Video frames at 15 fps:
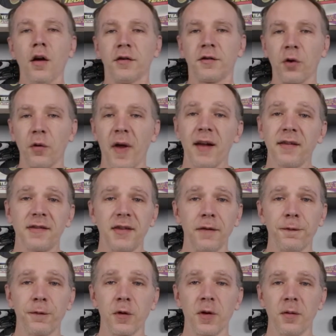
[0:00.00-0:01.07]
So that's it
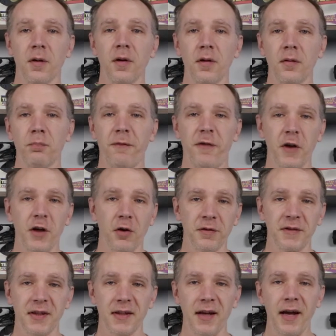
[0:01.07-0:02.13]
for the video
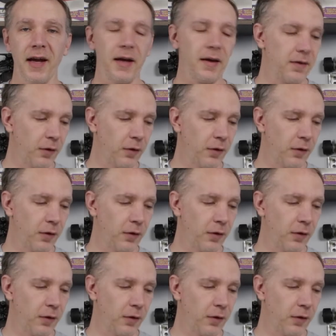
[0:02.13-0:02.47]
today.